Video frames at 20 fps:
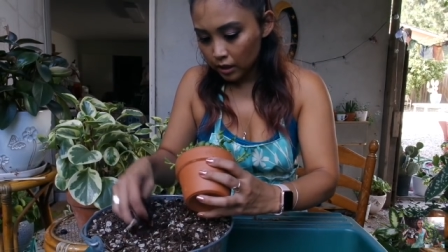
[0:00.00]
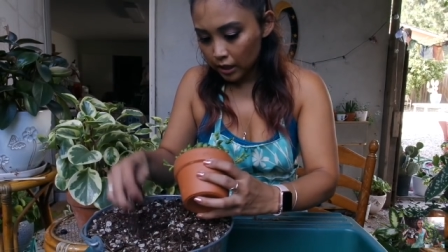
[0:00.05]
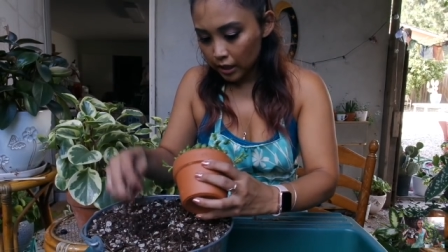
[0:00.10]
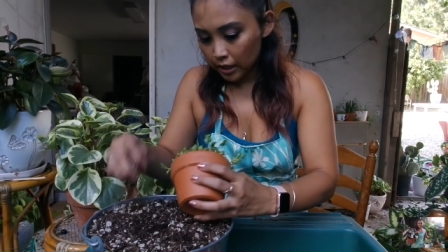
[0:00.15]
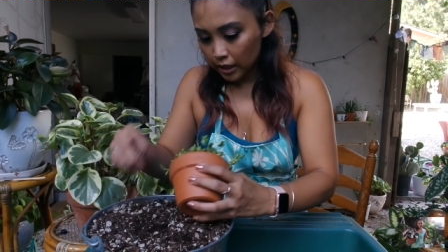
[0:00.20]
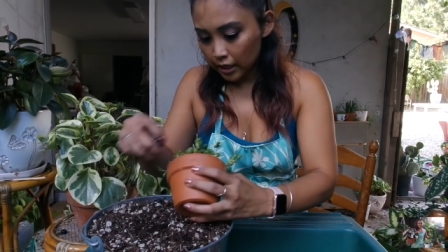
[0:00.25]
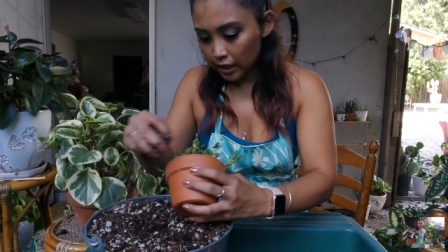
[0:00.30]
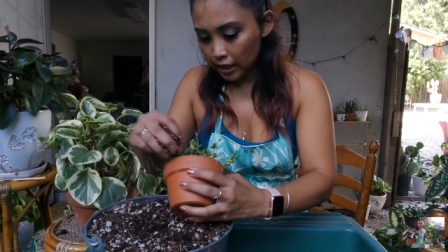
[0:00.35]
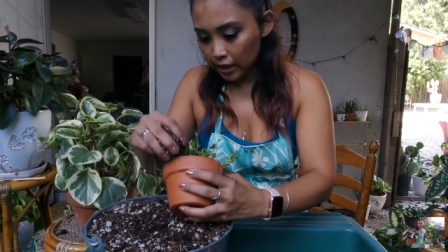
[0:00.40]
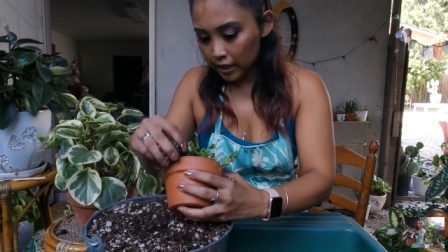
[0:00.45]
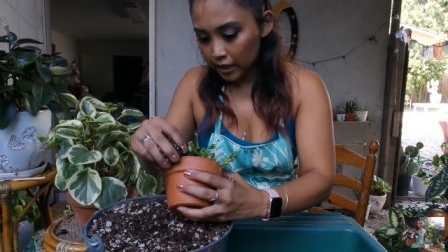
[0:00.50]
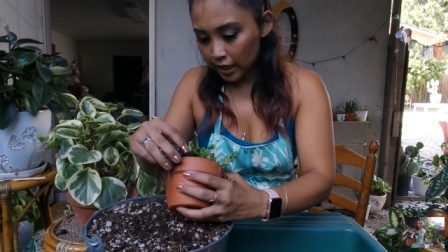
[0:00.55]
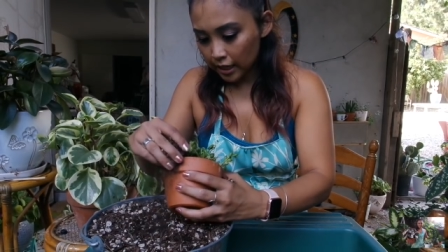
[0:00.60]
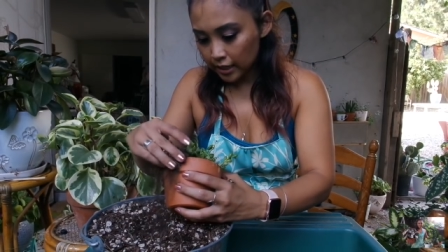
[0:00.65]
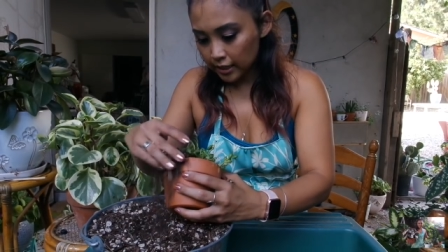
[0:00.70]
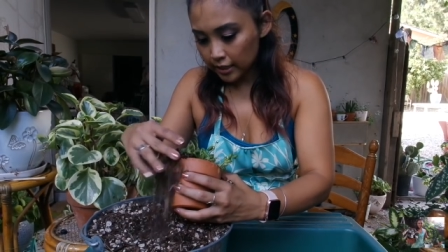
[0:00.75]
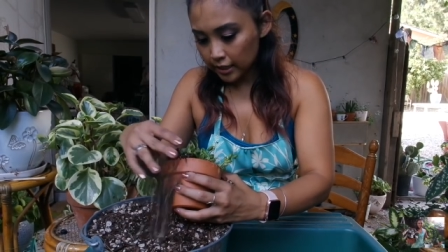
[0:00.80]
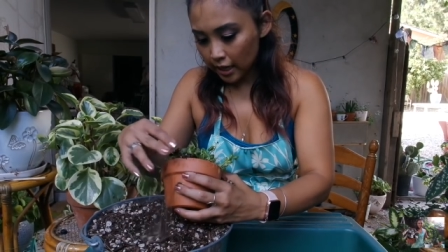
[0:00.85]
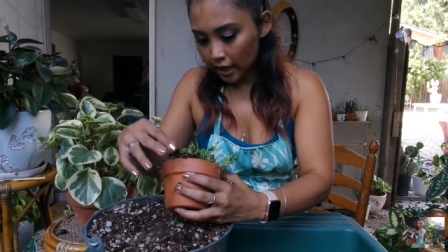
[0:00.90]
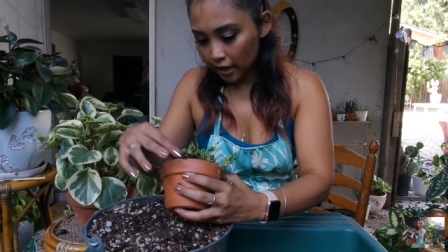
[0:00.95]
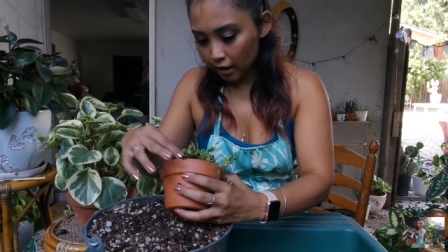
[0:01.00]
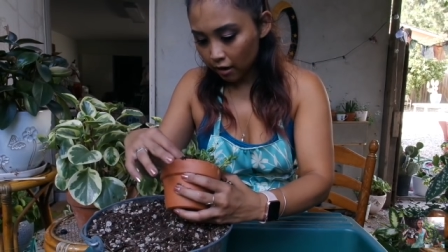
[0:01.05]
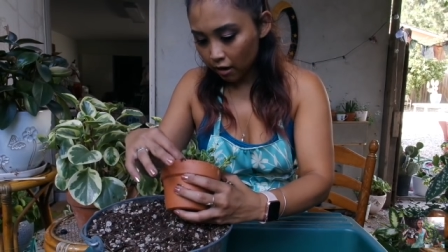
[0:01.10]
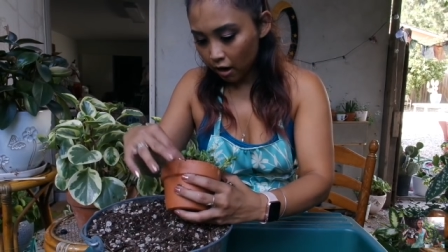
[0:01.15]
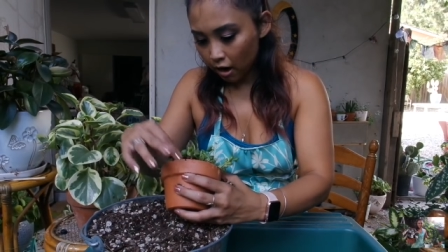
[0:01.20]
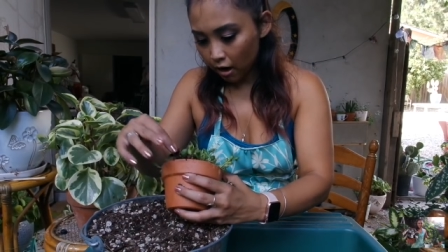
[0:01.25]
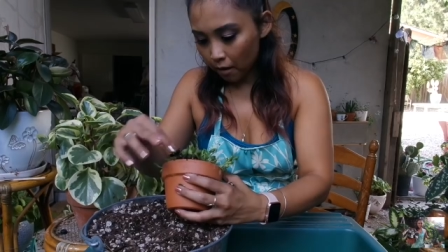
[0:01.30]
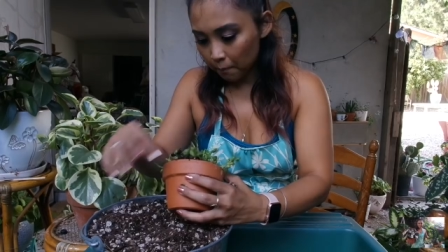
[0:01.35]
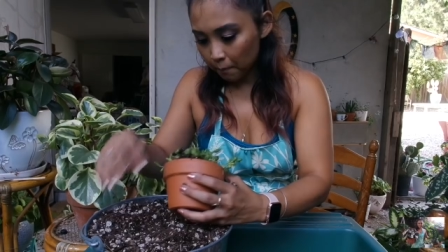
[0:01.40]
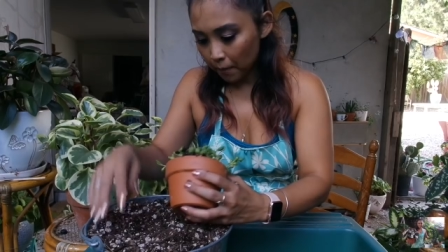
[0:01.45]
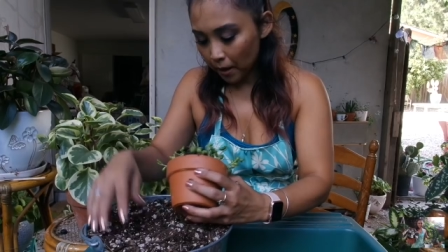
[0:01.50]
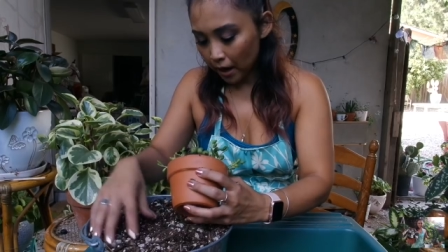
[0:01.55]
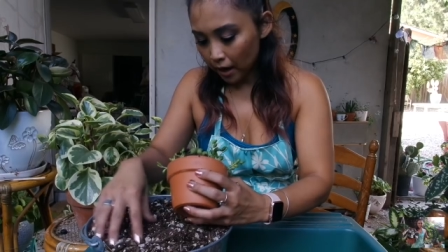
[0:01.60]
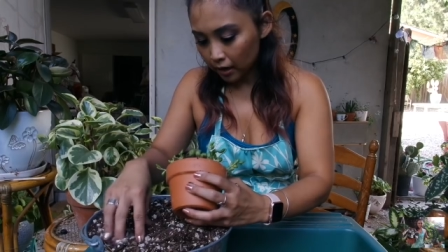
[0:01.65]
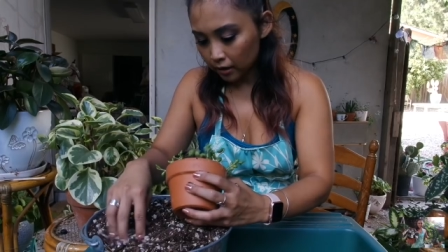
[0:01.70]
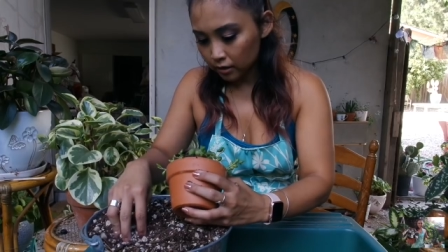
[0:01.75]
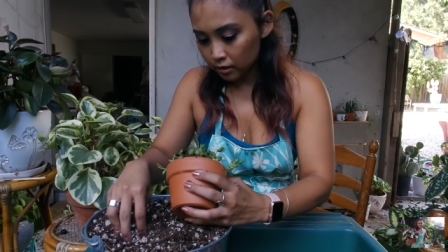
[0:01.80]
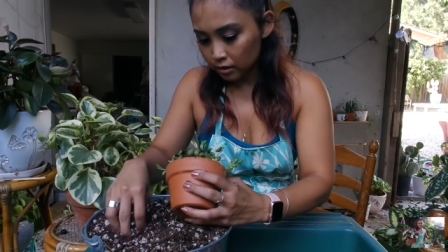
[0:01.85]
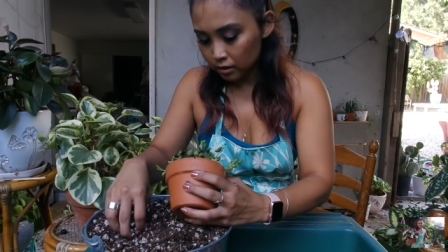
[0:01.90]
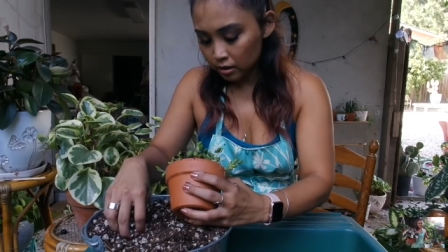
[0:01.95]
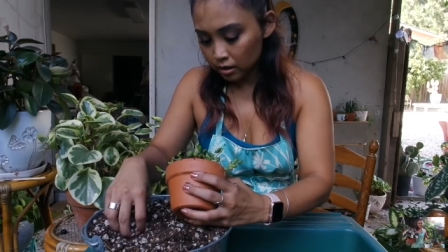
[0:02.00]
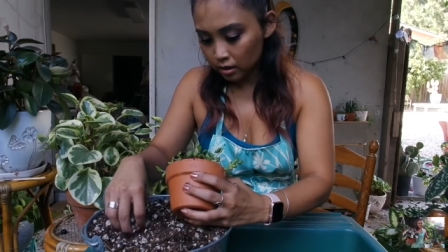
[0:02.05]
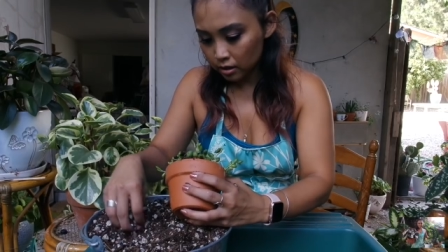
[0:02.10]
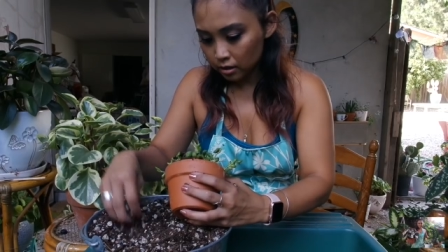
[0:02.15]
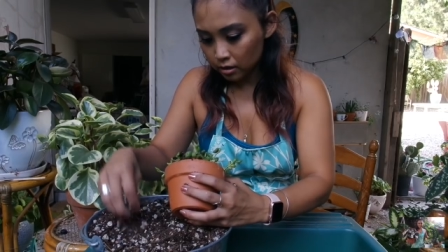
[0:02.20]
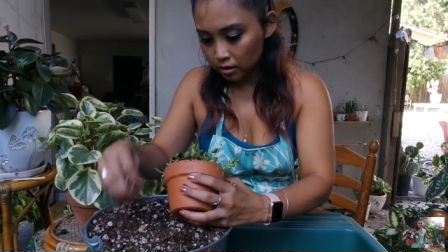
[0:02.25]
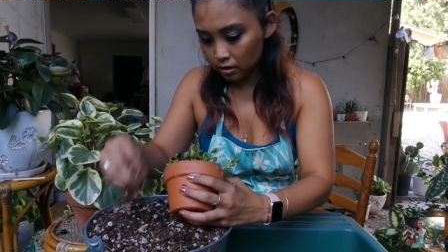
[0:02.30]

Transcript: and get it nice and compact